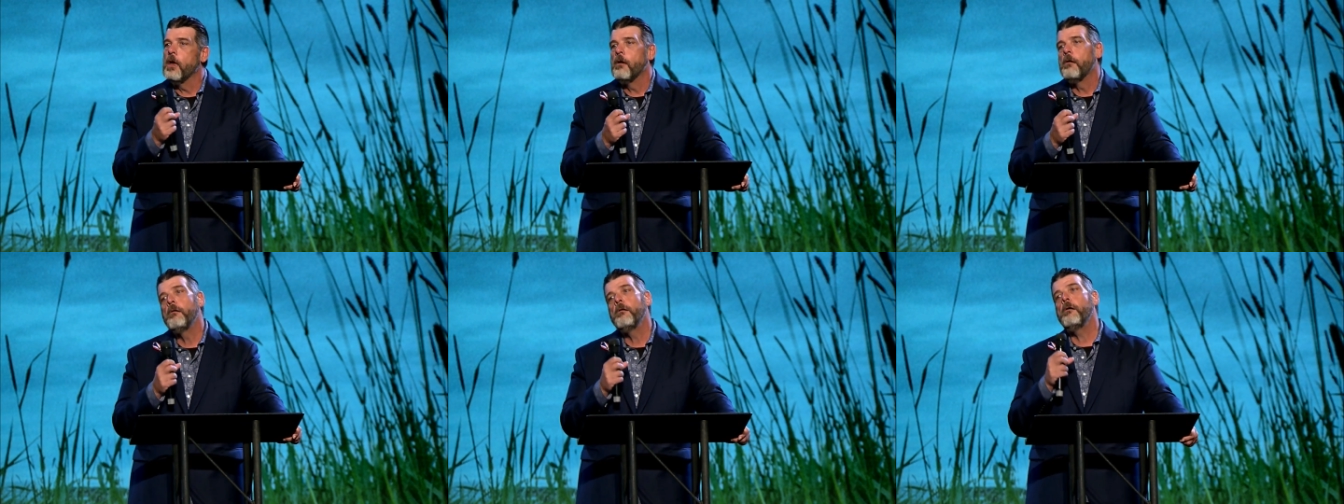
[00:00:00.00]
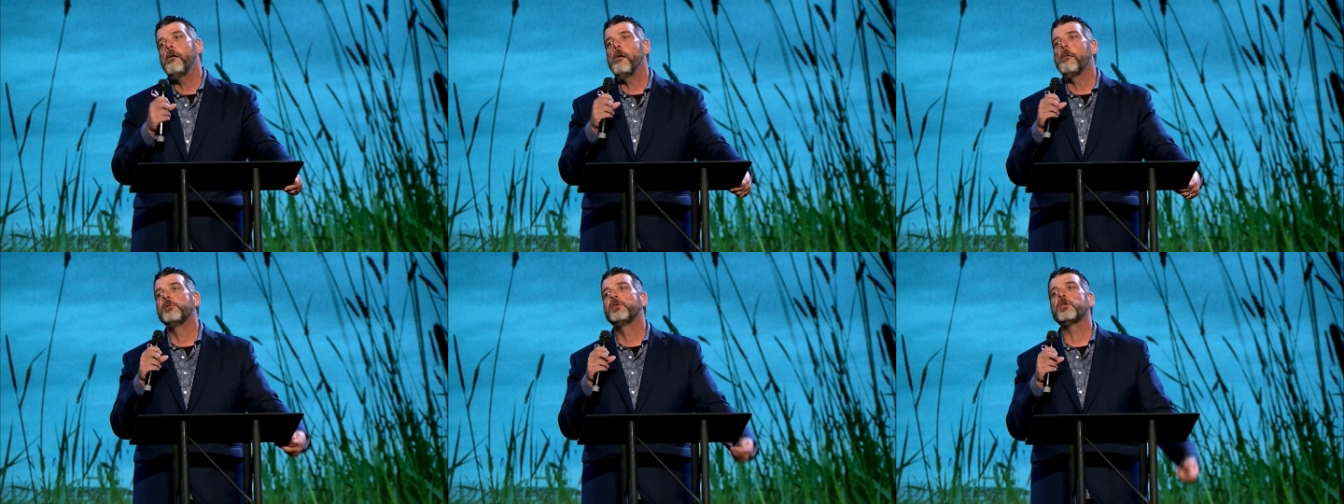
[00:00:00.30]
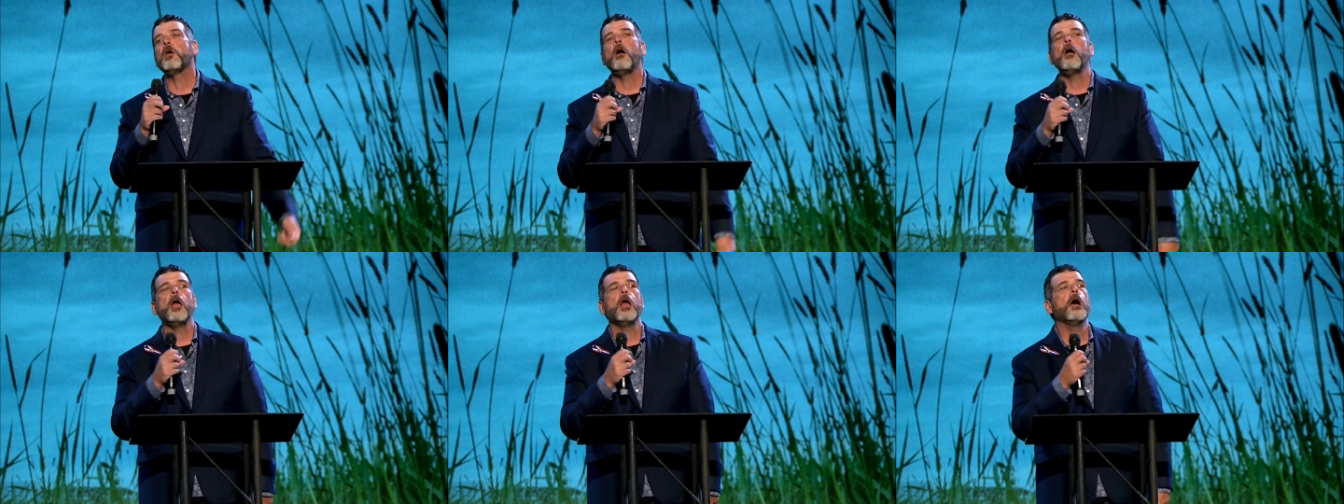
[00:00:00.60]
Oh, I'm
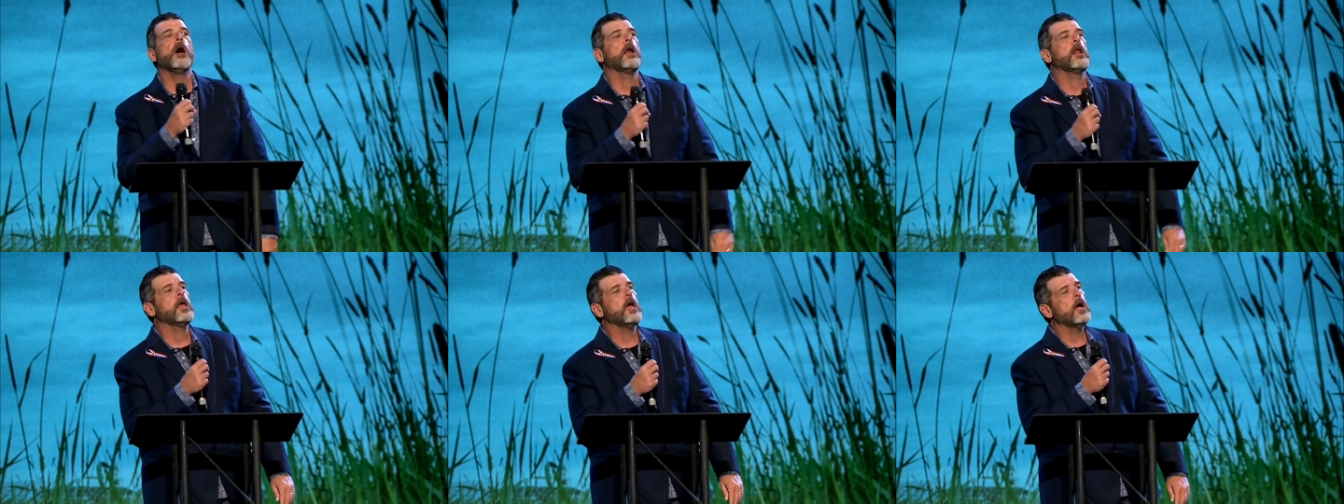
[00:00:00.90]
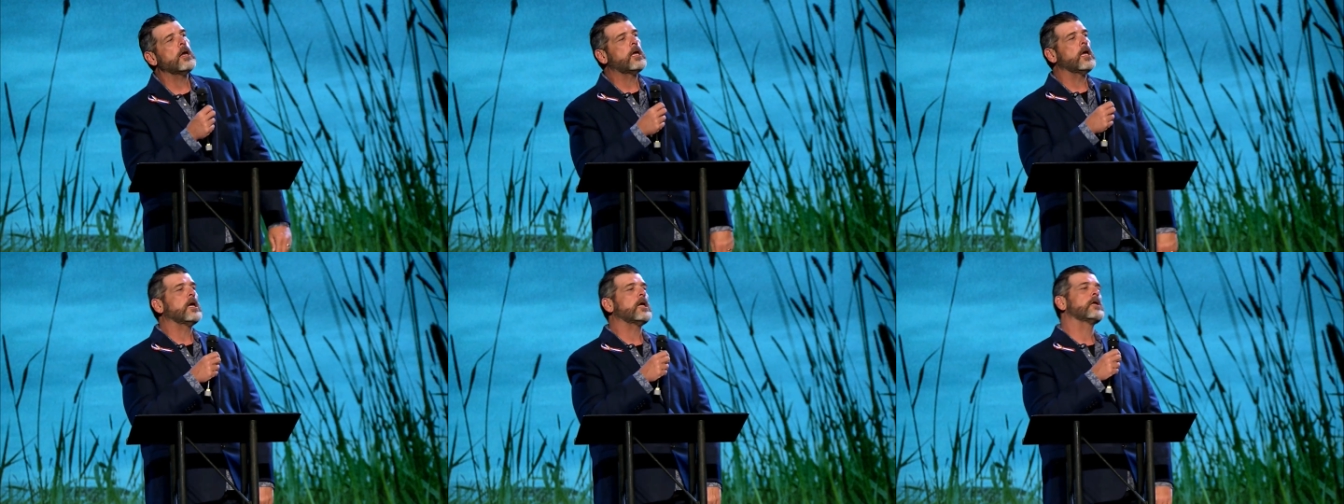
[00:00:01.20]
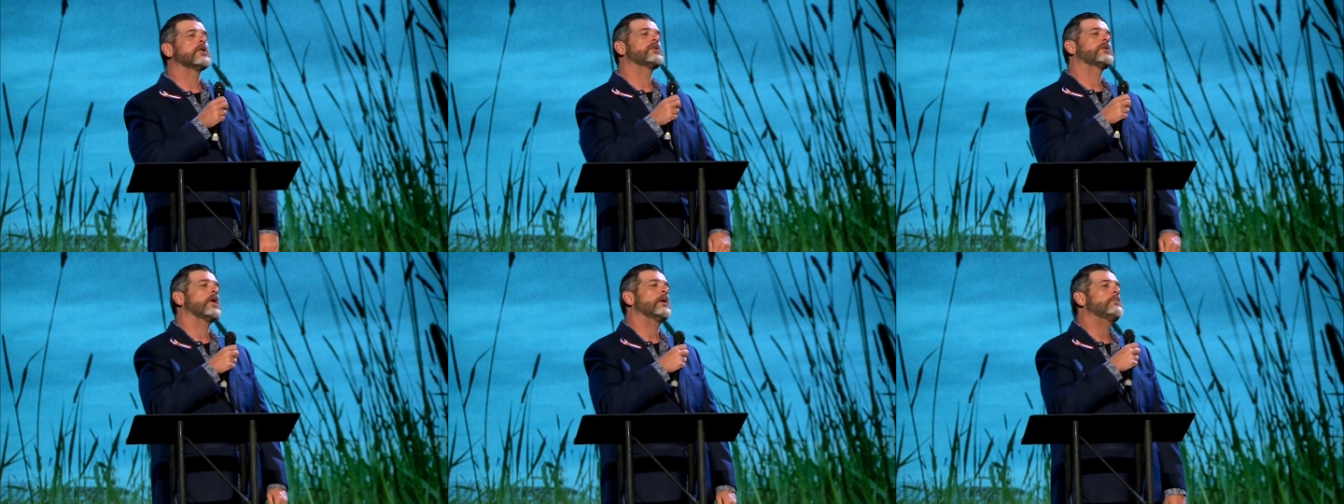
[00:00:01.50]
sorry, honey, I can't
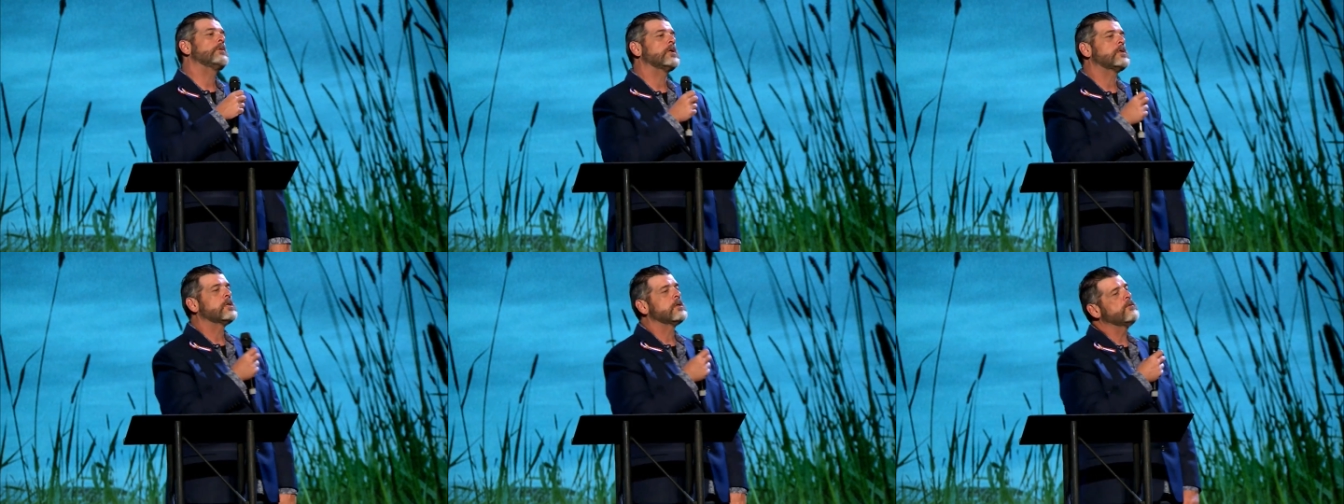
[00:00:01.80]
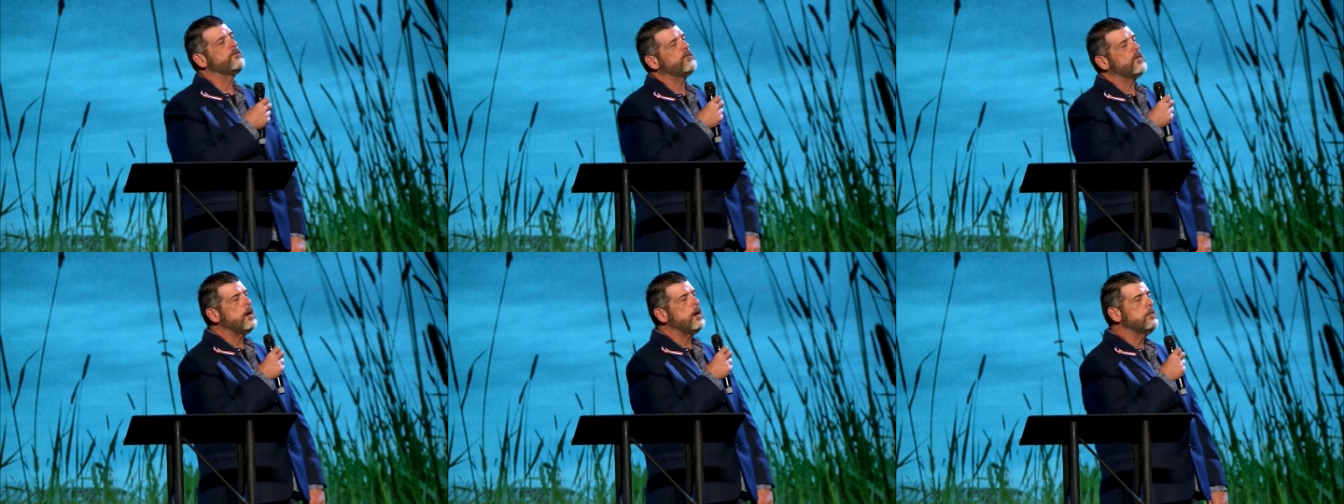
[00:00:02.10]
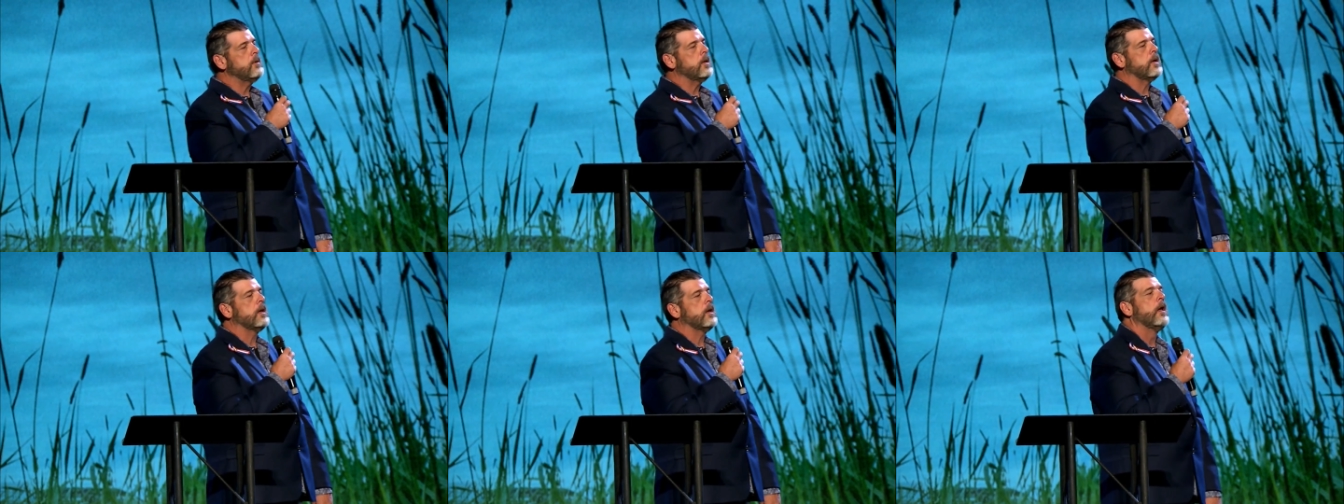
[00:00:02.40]
contribute to the
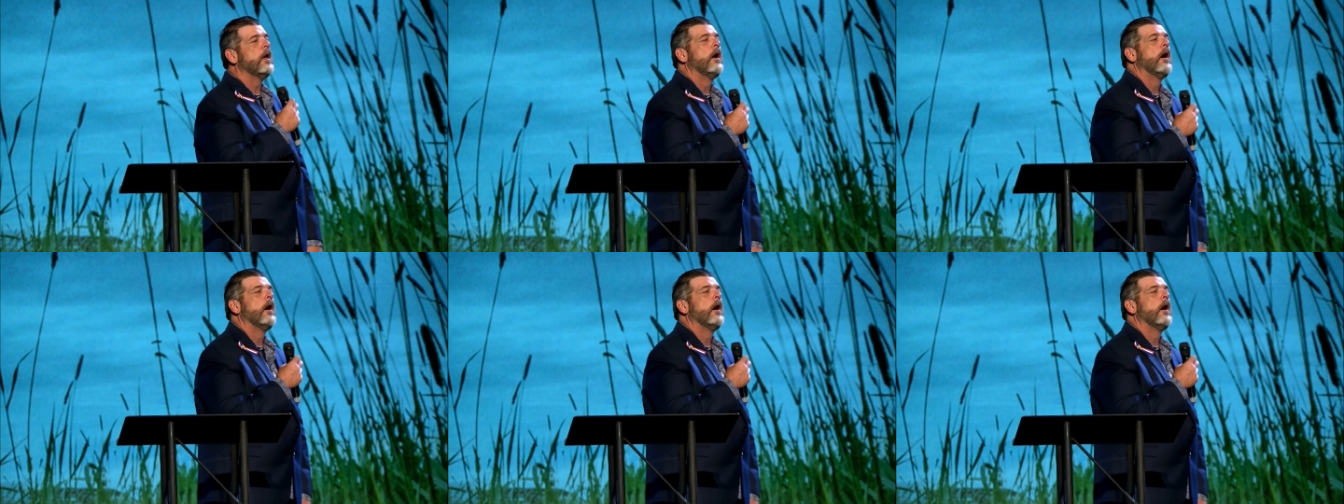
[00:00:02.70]
family.